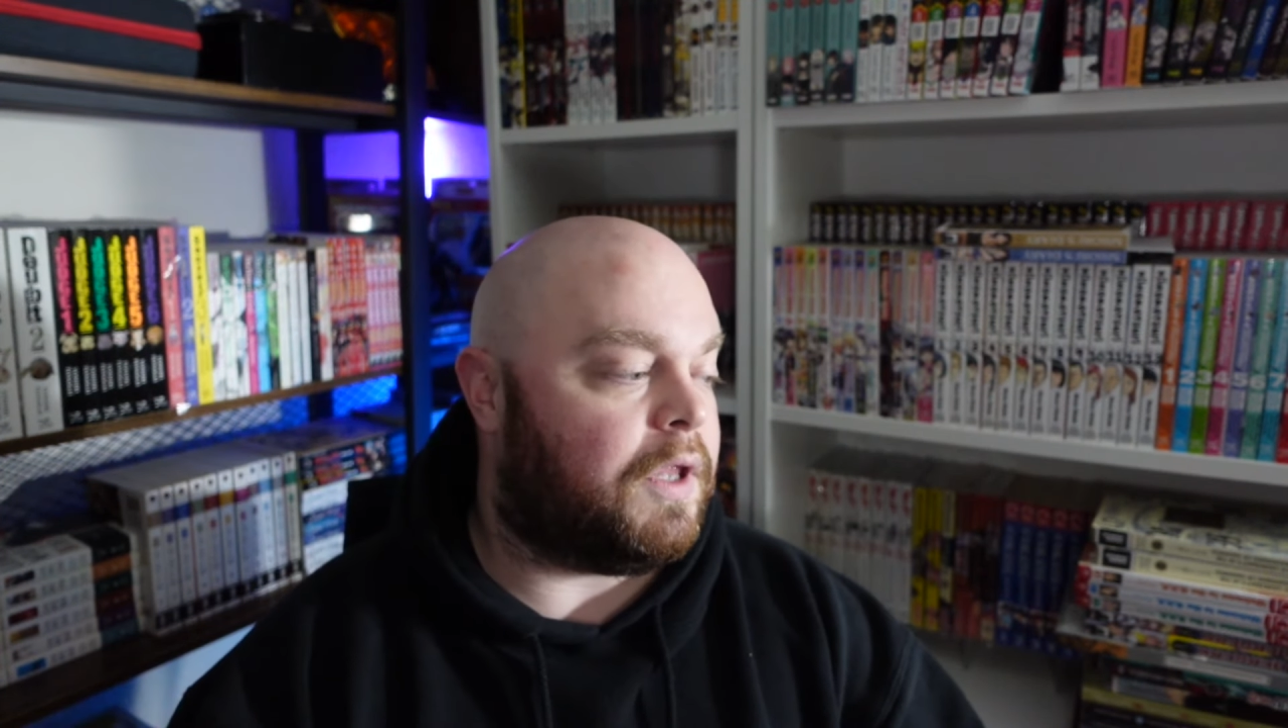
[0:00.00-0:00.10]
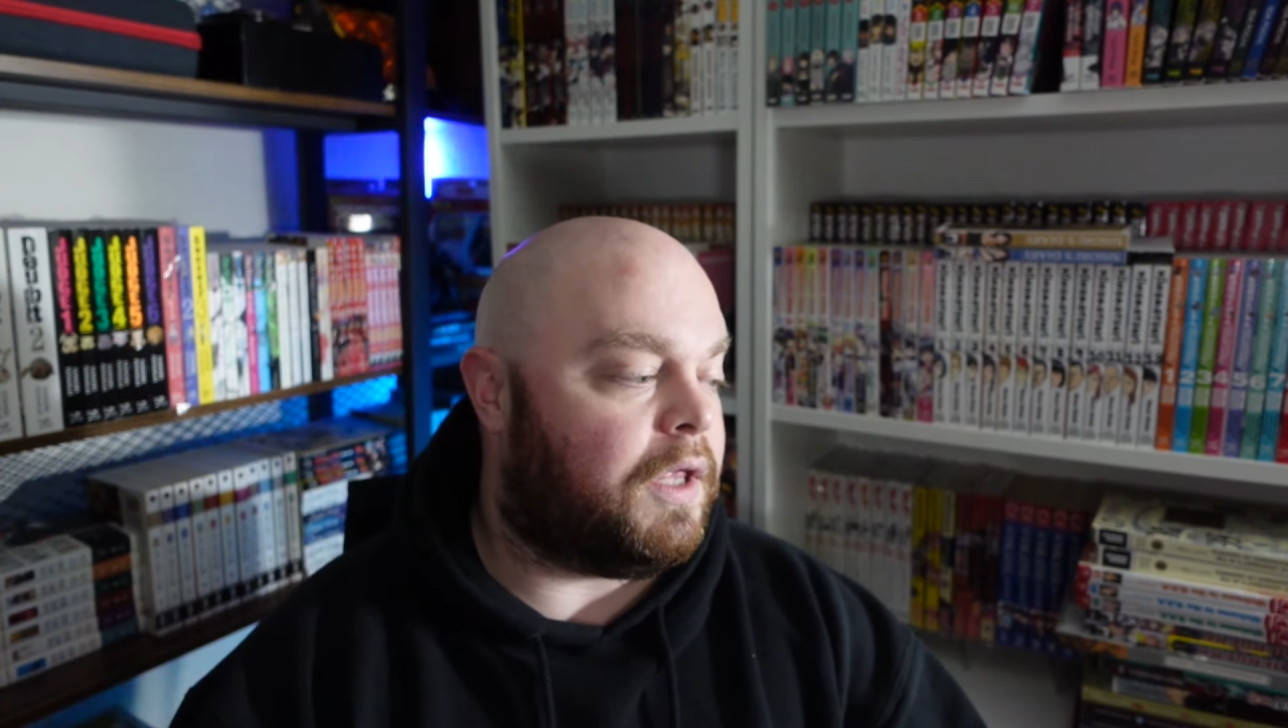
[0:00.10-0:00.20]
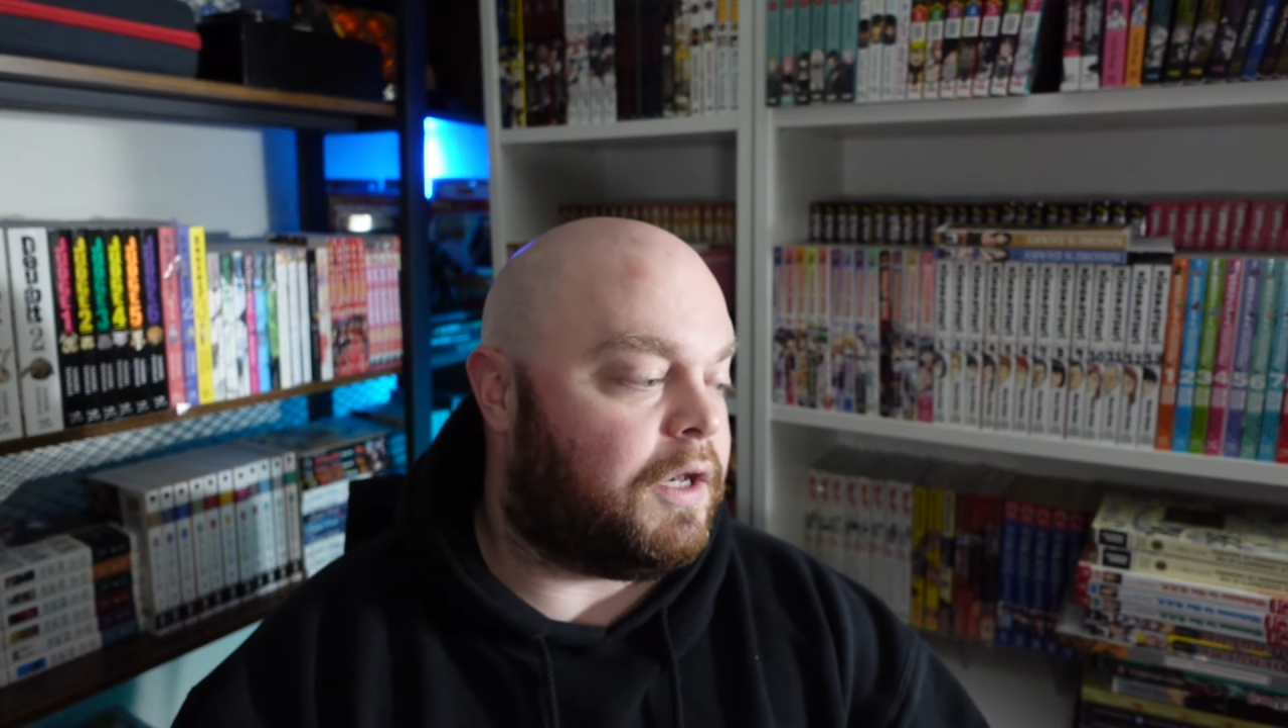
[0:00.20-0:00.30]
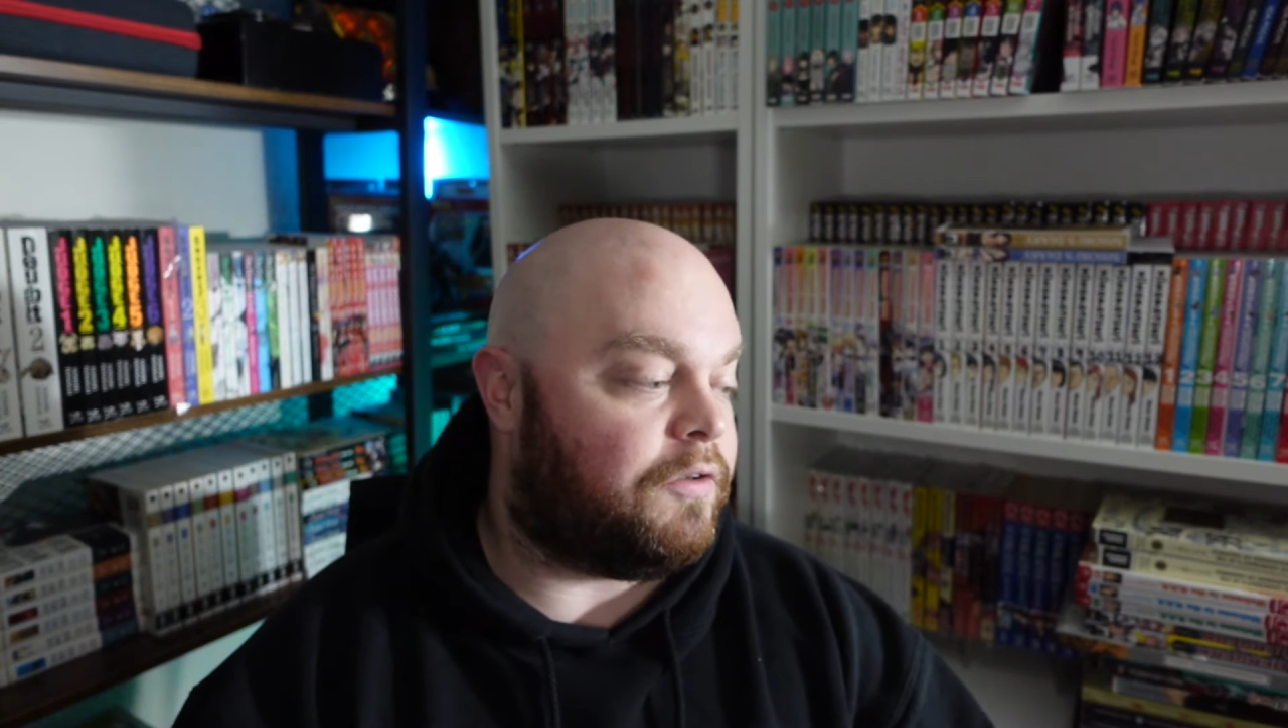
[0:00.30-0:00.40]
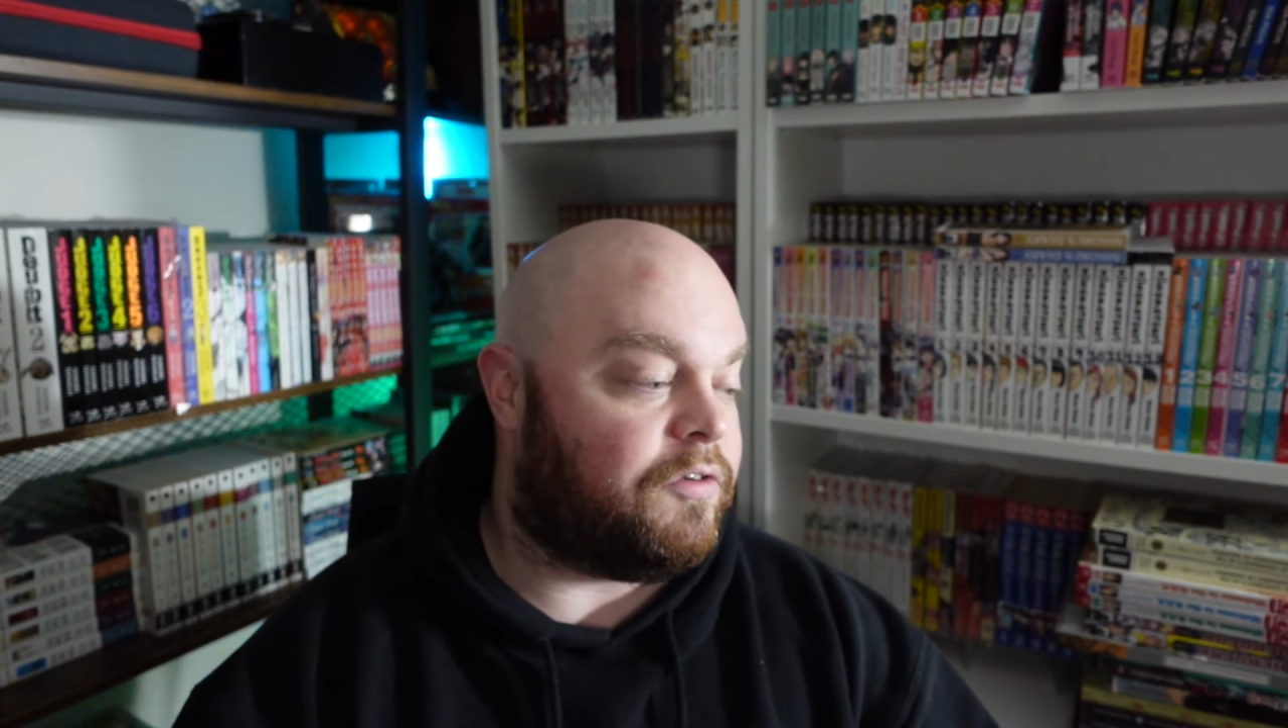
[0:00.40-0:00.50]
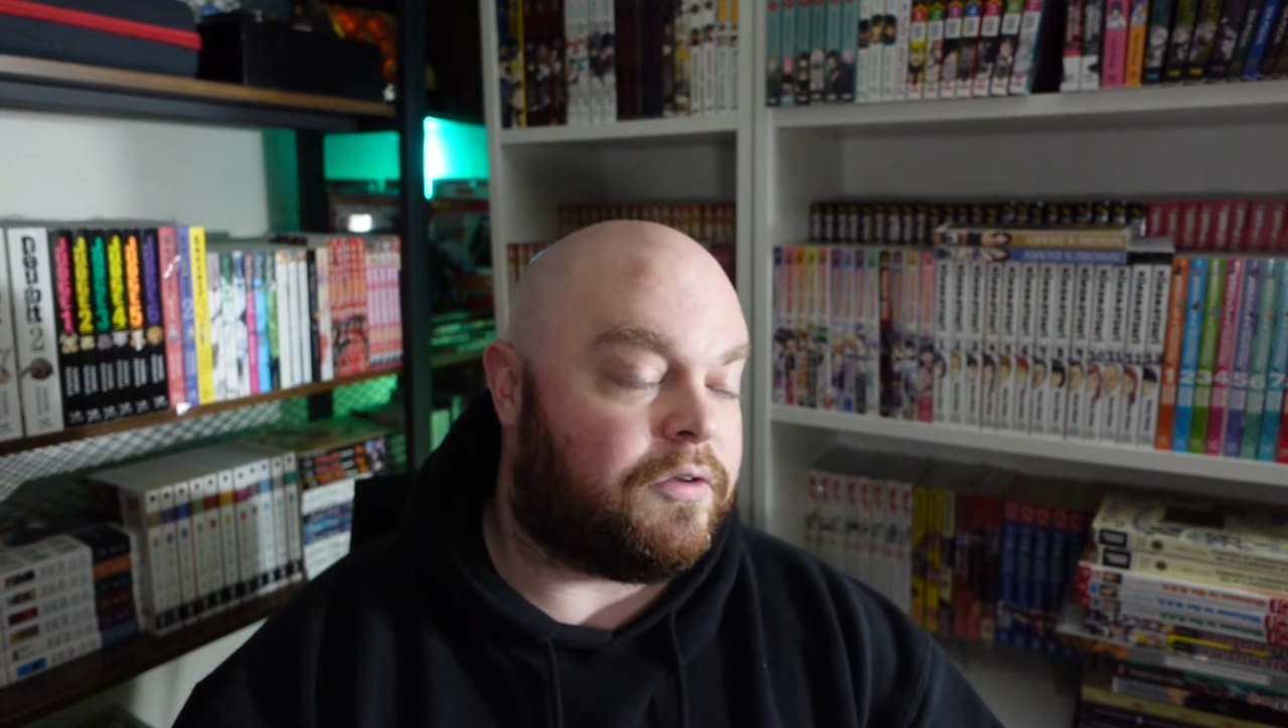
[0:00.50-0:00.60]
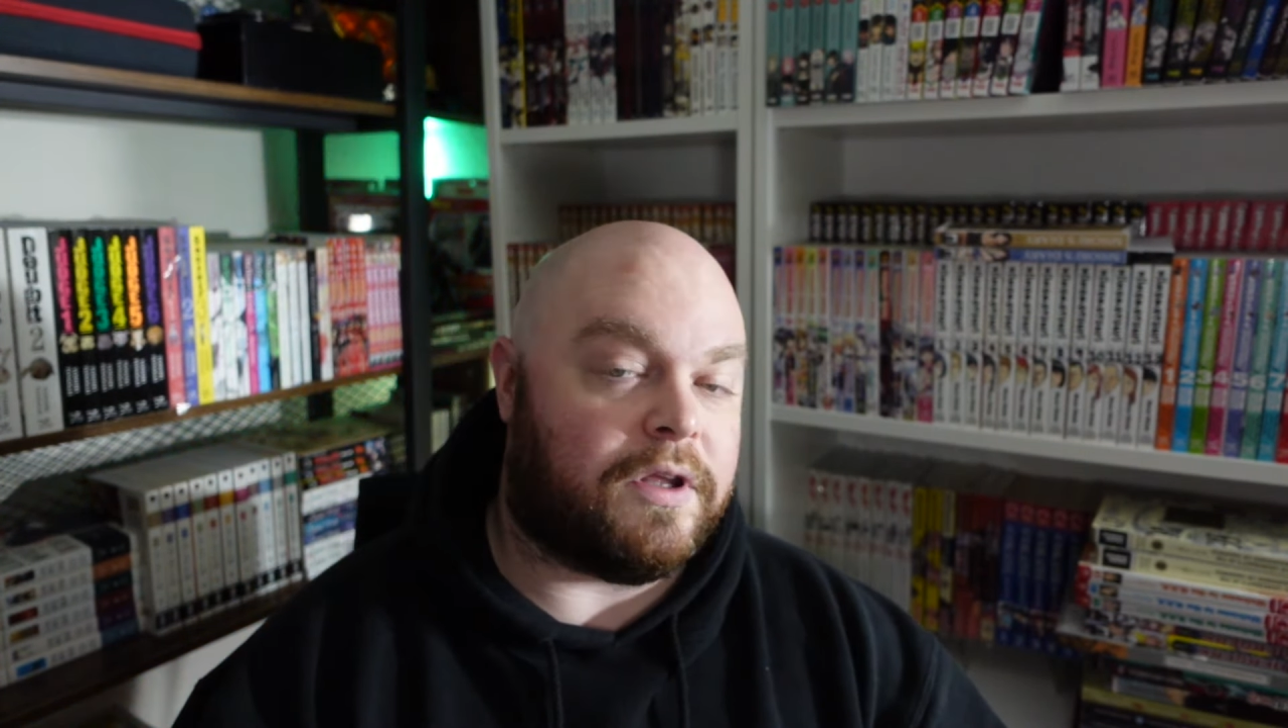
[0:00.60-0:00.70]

And until